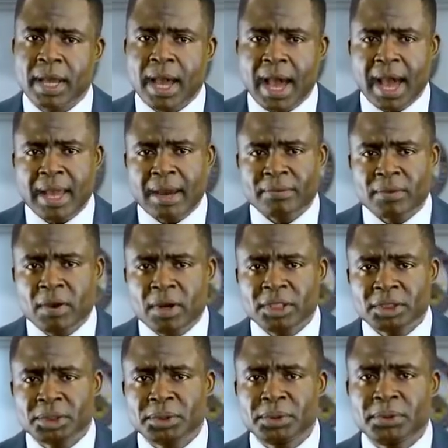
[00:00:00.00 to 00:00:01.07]
I have
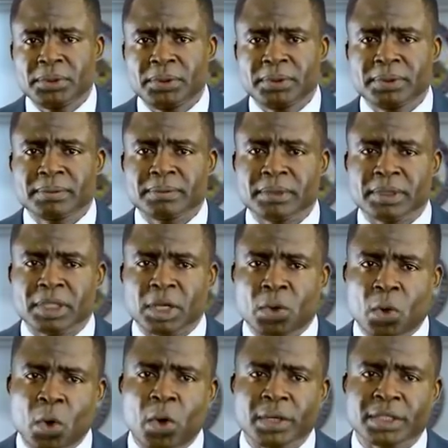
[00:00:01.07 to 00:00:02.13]
gone through the
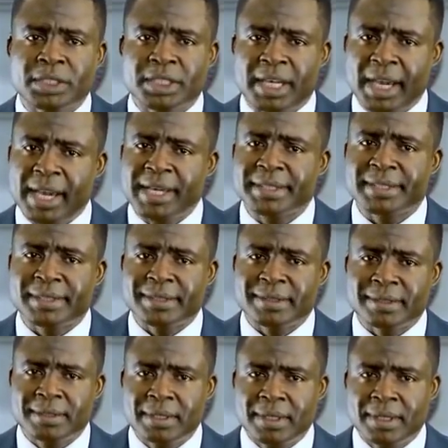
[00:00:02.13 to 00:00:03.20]
court
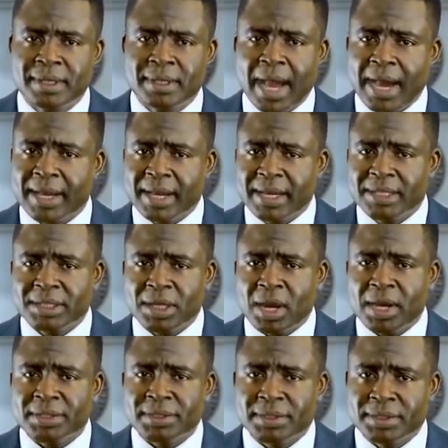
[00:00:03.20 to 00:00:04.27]
case against
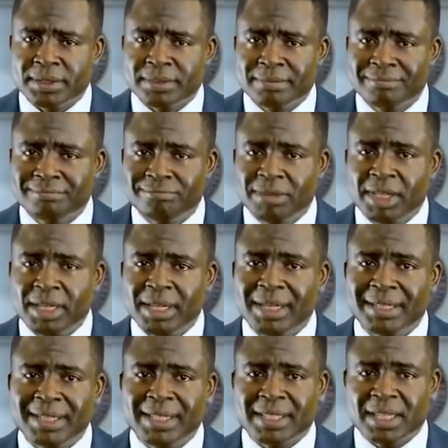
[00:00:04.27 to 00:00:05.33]
us.
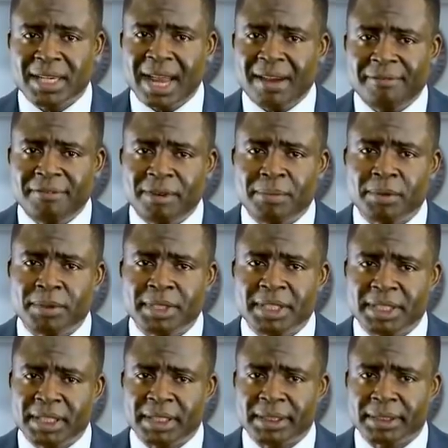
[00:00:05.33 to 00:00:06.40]
It is laughable
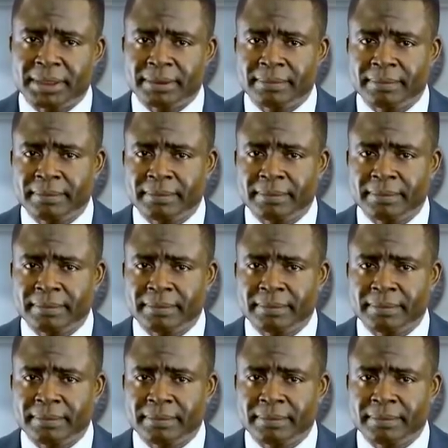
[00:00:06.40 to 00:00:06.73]
indeed.